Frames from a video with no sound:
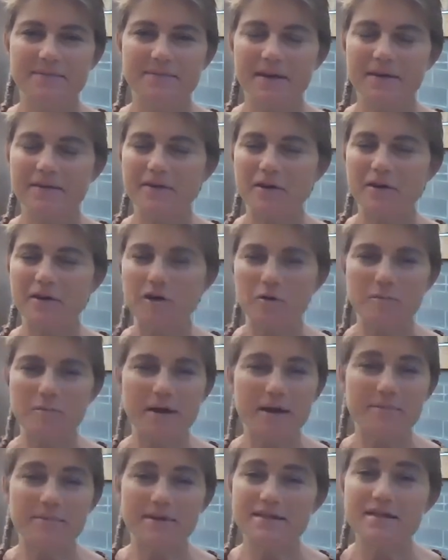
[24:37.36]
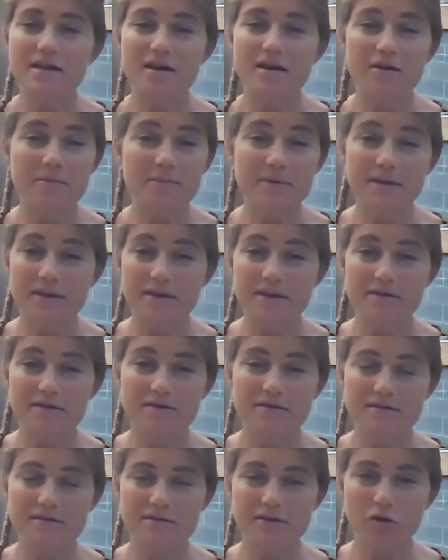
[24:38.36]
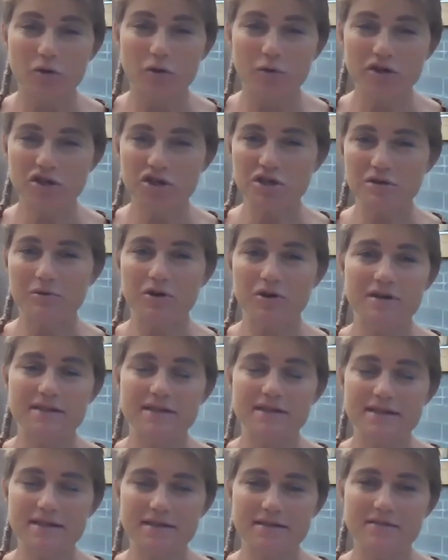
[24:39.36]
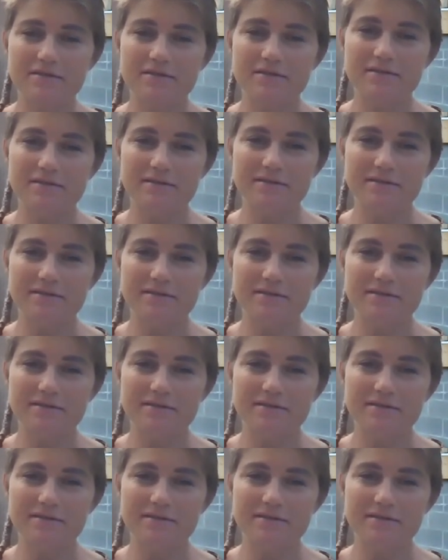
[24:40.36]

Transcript: And there may be some that there's a question mark still.